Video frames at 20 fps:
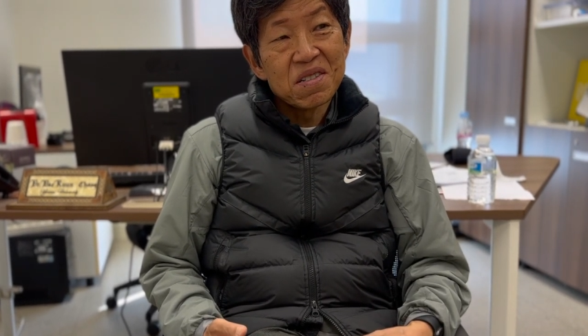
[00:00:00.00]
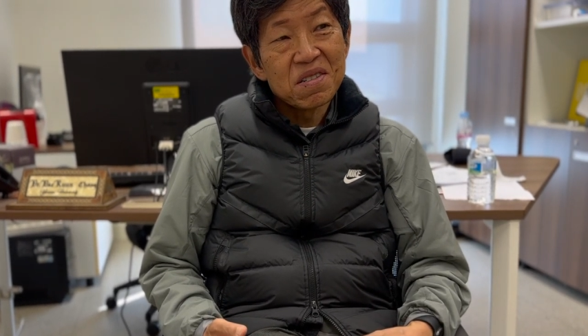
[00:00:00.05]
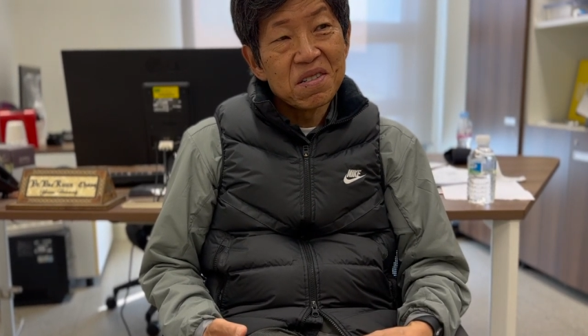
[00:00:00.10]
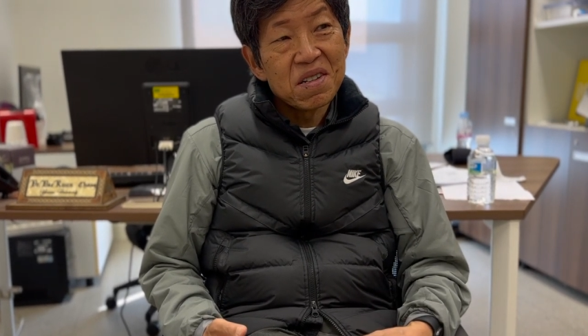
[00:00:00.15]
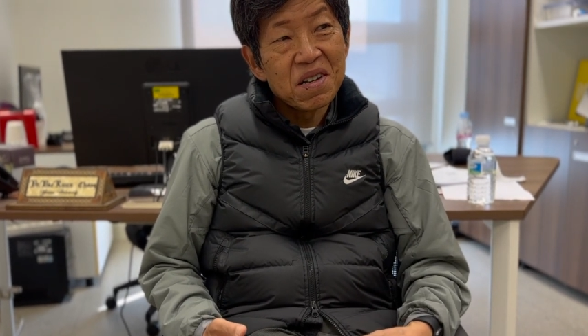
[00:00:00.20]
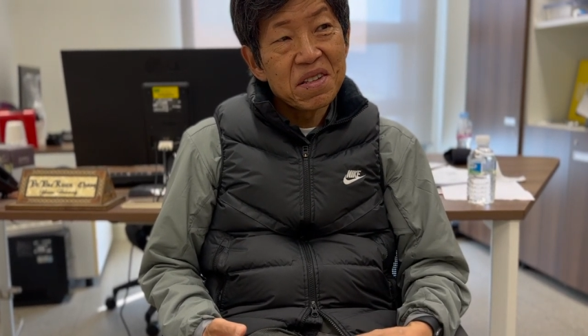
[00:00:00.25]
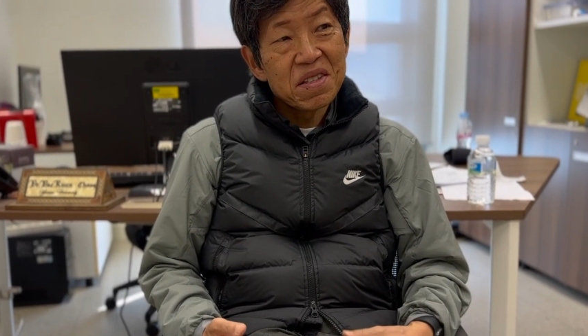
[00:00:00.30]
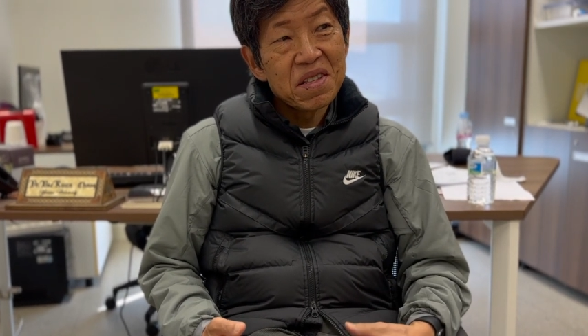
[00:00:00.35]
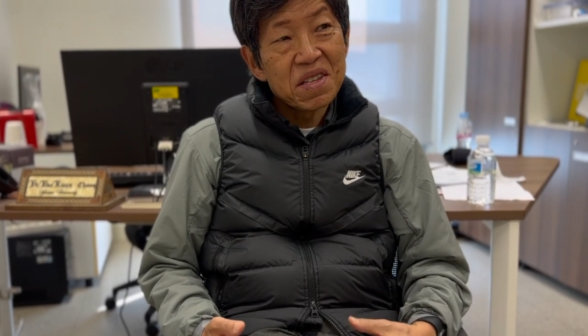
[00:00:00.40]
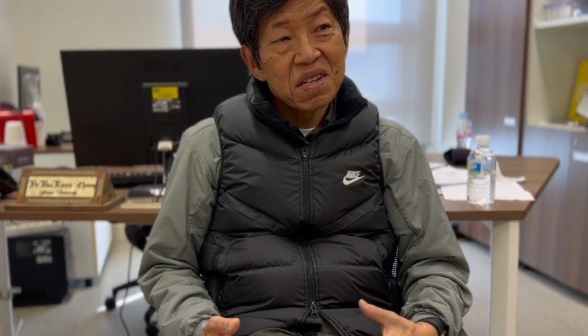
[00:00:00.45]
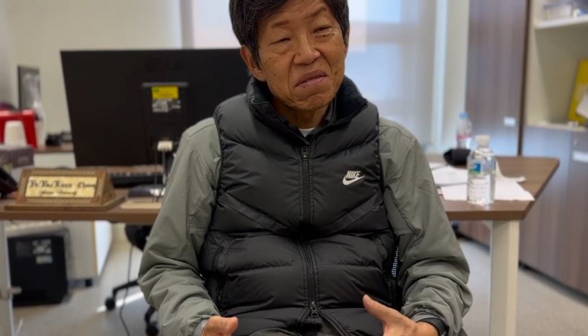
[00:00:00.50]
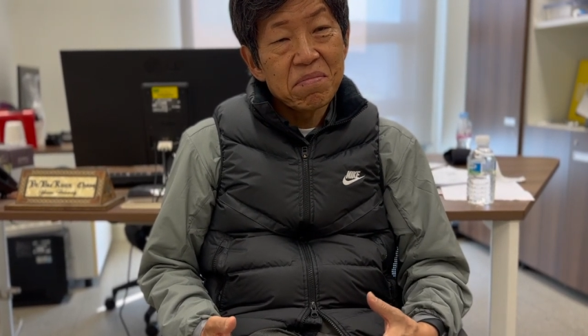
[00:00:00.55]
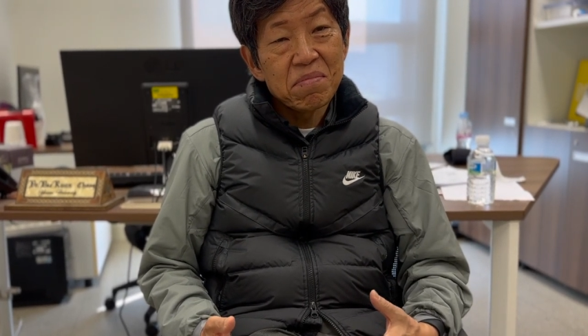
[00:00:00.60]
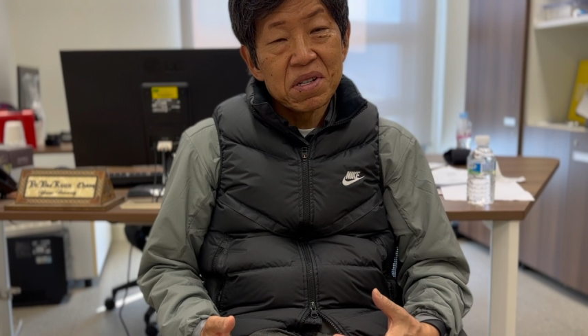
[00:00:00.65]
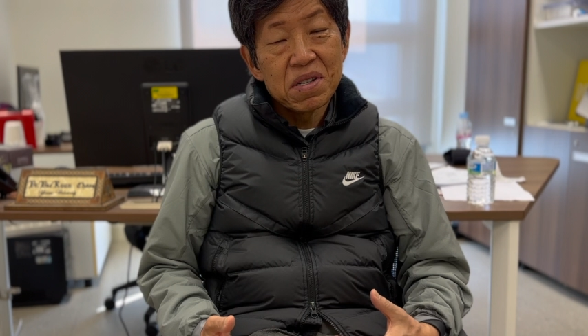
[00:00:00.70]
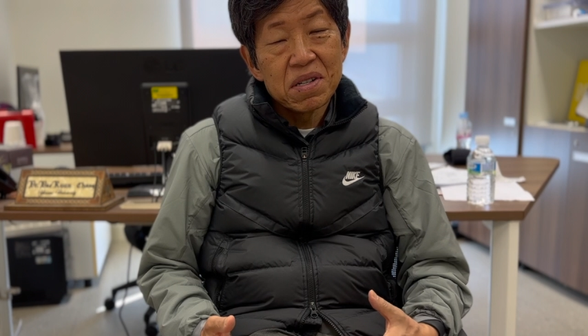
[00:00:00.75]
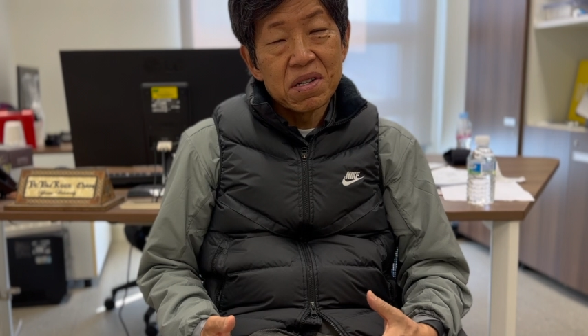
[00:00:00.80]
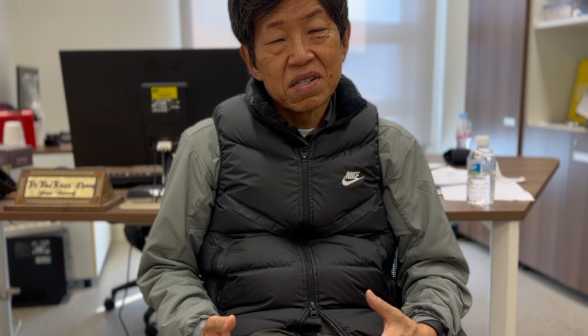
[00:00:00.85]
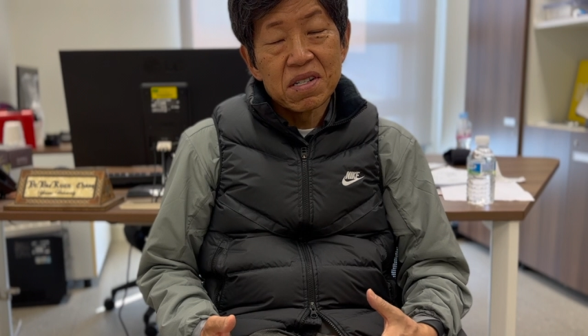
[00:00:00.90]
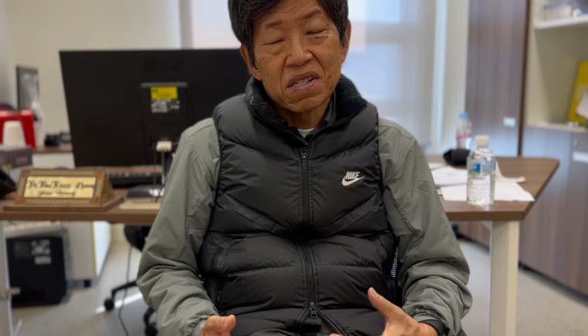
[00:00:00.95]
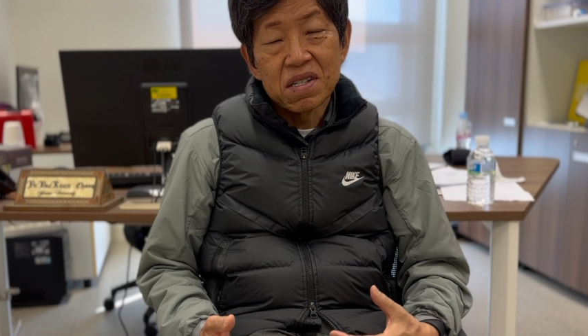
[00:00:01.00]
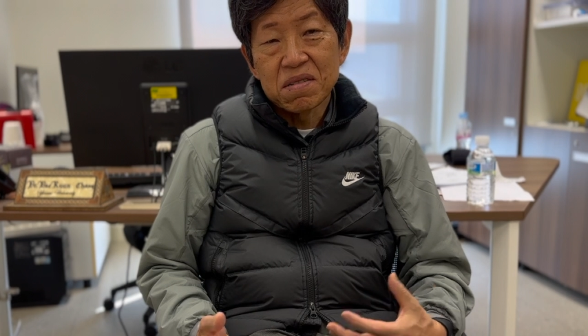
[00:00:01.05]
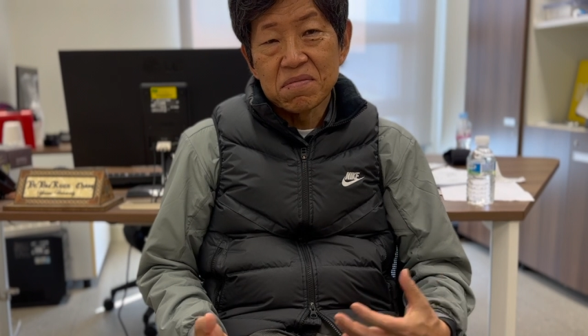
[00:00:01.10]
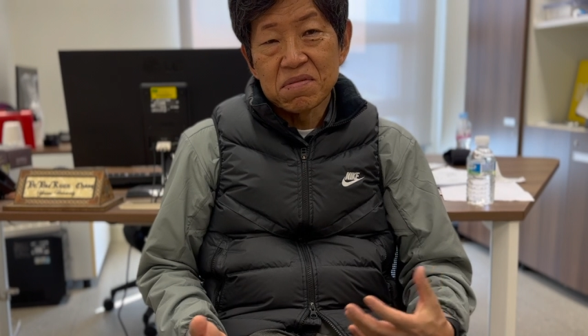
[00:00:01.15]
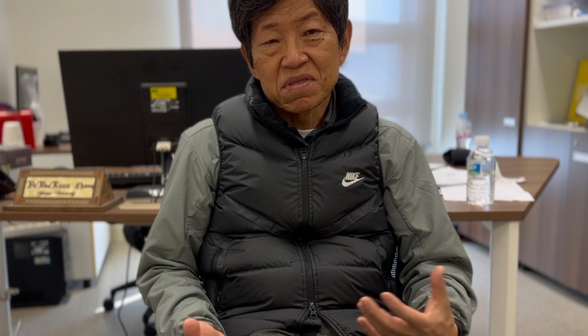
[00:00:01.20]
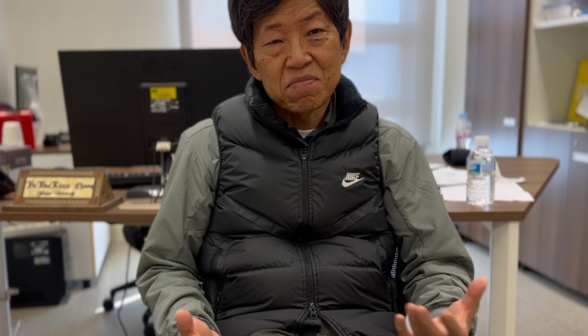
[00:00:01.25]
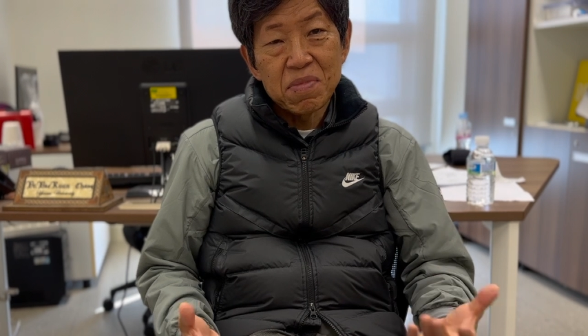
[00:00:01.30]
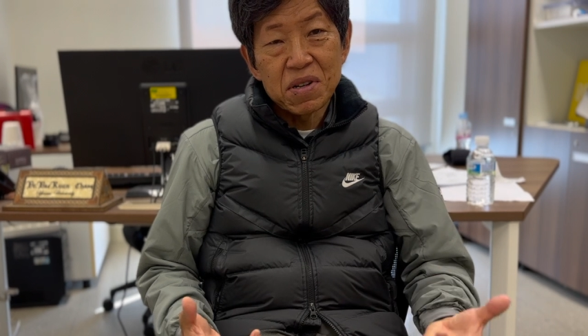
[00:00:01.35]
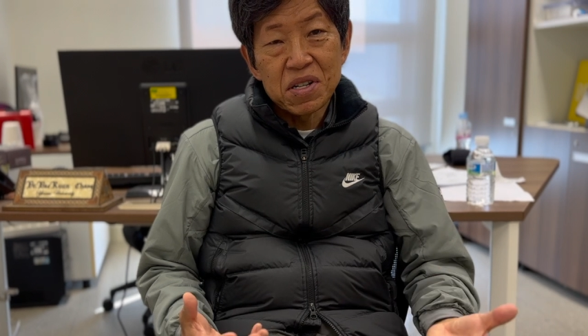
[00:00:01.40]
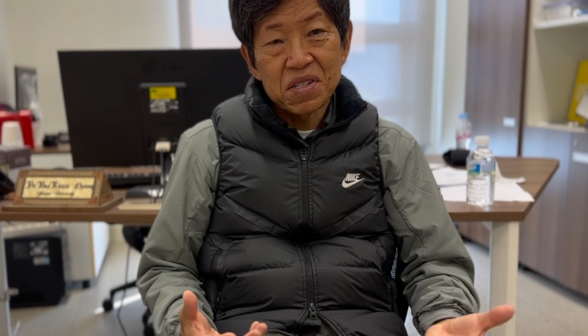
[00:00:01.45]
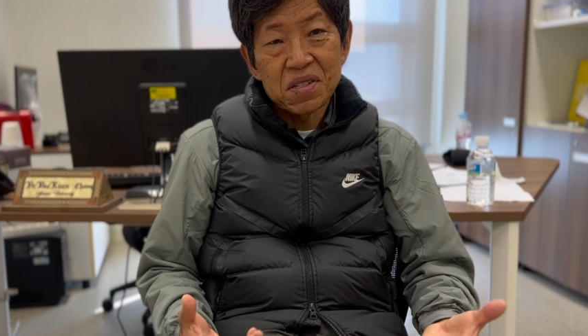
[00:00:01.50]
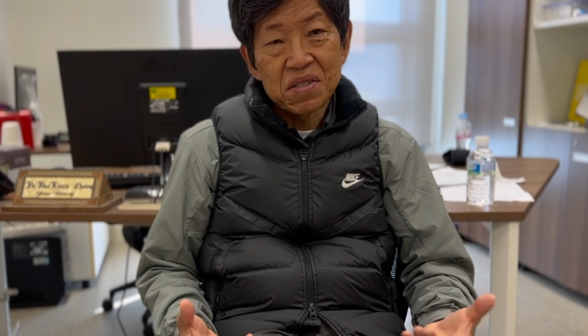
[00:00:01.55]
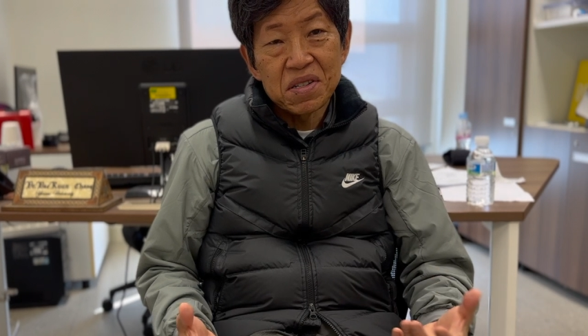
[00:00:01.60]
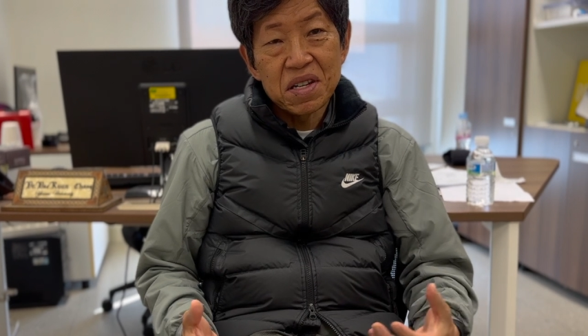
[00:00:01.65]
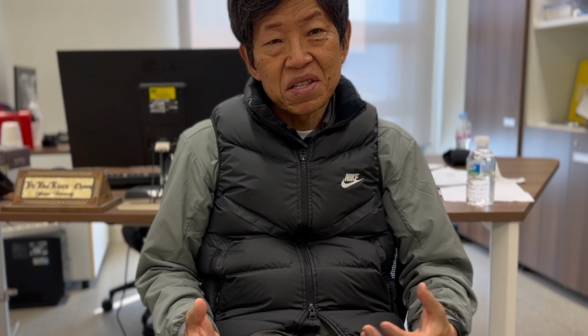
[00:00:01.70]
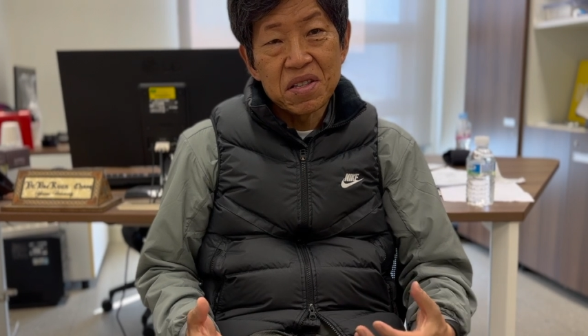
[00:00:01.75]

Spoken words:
I think, especially